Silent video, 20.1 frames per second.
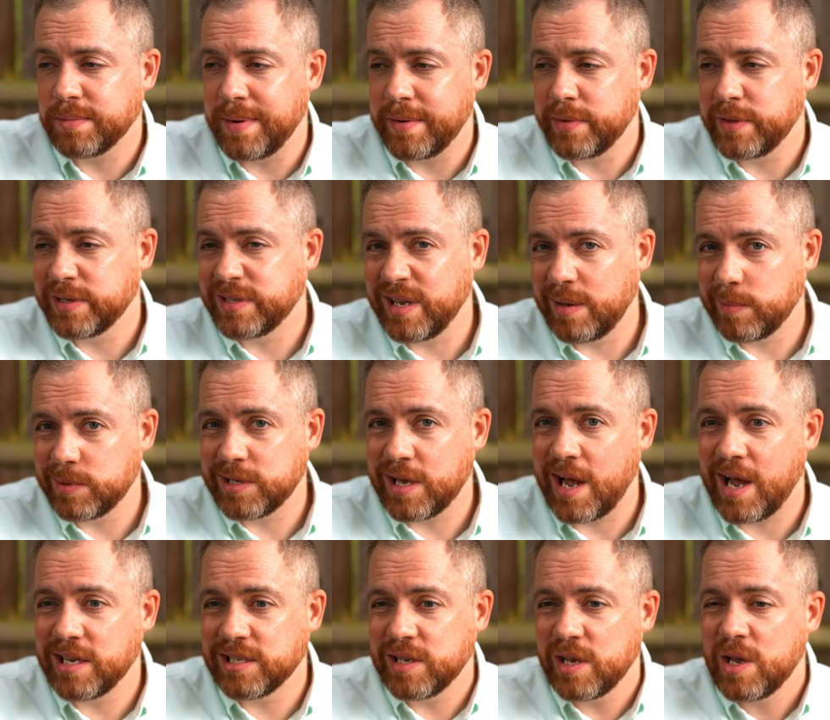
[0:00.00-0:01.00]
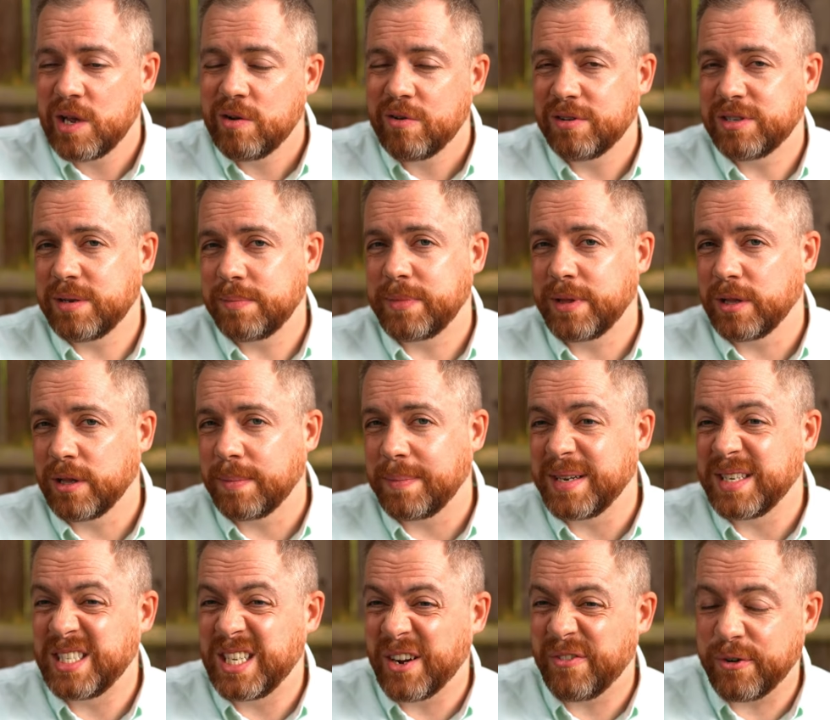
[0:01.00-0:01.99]
maybe the same size, but something a little
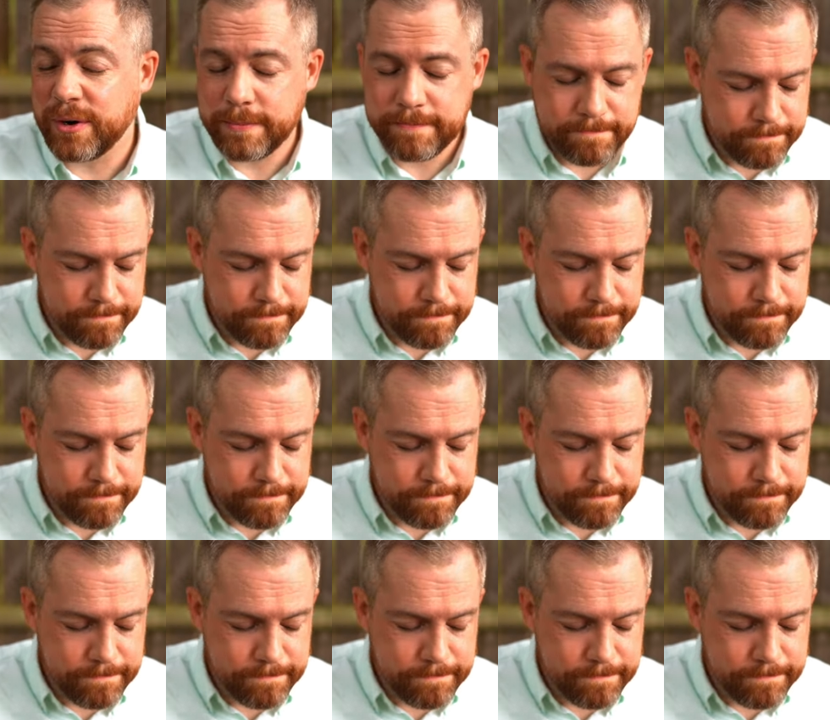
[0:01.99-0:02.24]
bit different.